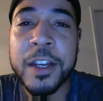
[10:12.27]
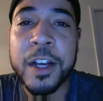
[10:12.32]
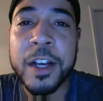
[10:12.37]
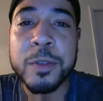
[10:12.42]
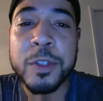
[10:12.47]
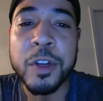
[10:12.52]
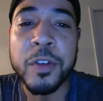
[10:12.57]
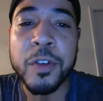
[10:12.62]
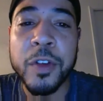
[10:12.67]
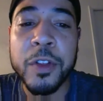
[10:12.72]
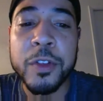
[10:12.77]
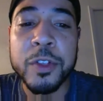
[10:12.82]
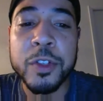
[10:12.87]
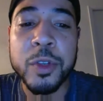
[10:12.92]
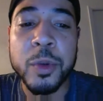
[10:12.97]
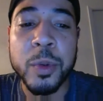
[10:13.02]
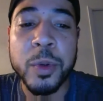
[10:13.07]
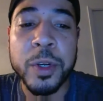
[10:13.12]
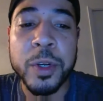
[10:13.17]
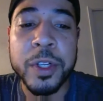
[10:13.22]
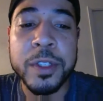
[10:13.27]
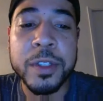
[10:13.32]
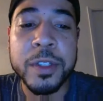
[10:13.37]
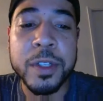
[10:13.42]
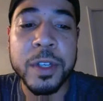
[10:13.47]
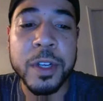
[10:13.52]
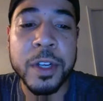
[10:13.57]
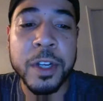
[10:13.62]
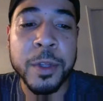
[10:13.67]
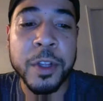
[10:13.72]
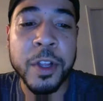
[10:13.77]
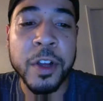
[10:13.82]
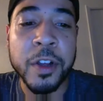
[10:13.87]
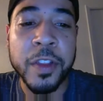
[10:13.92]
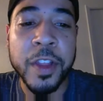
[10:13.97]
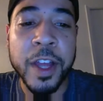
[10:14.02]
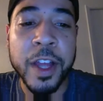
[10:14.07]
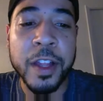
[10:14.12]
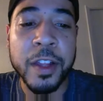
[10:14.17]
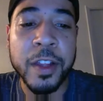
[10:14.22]
several other stories
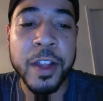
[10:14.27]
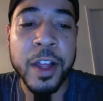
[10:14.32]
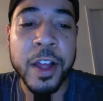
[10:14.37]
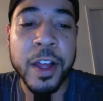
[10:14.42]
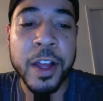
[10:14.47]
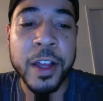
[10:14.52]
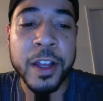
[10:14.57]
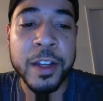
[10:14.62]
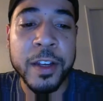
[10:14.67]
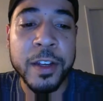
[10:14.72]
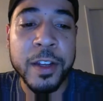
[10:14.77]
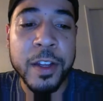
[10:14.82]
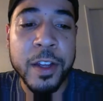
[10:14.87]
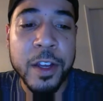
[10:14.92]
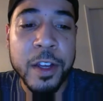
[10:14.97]
along that line,